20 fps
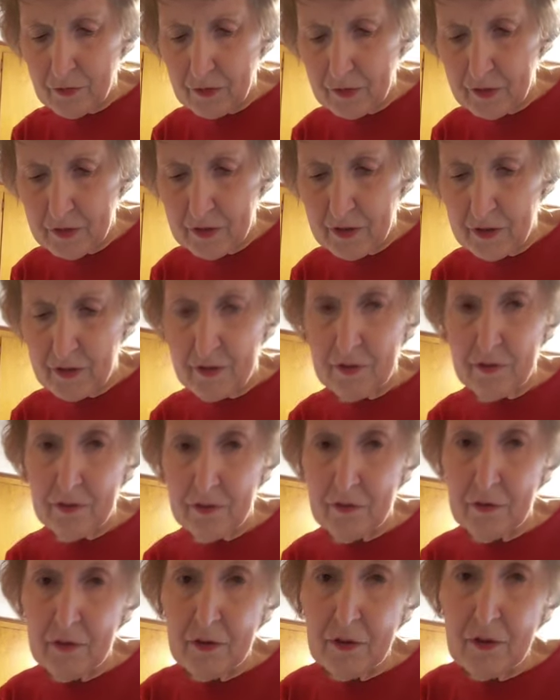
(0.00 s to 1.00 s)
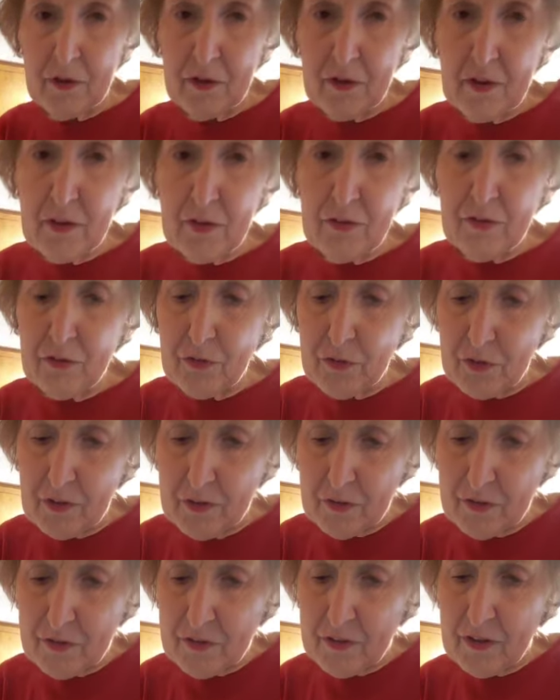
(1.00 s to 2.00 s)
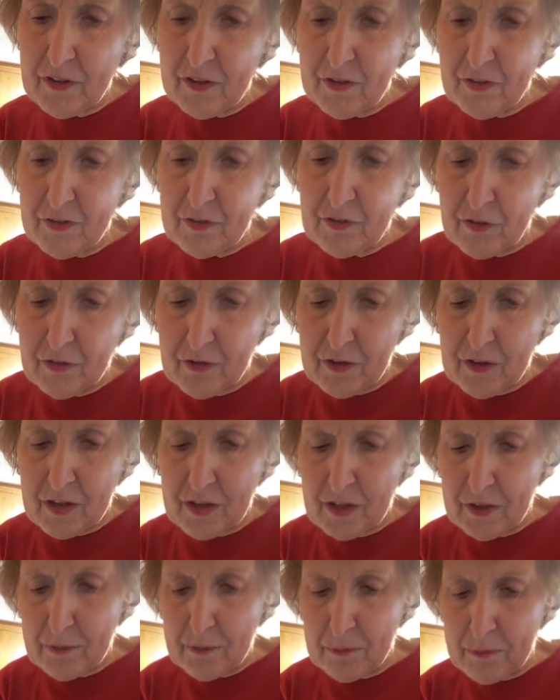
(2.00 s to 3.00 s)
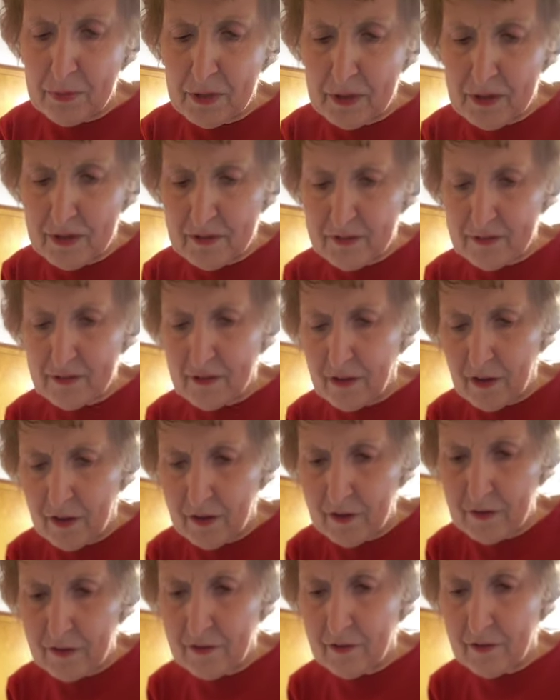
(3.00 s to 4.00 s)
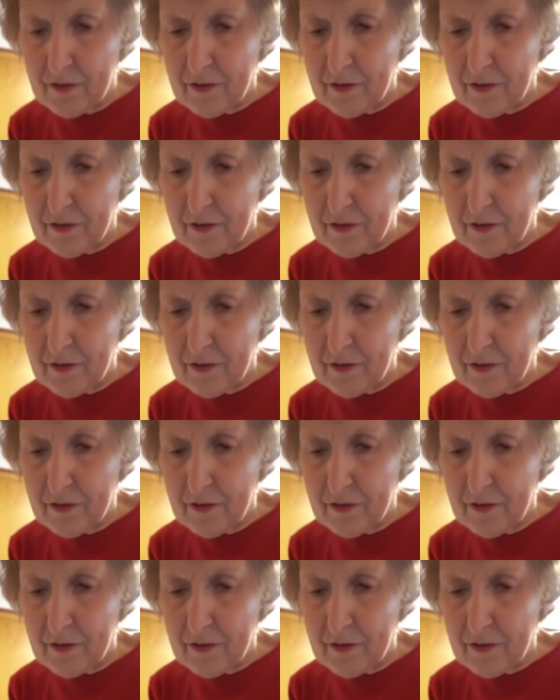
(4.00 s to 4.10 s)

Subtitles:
In. As you can see, it's starting to get pea size.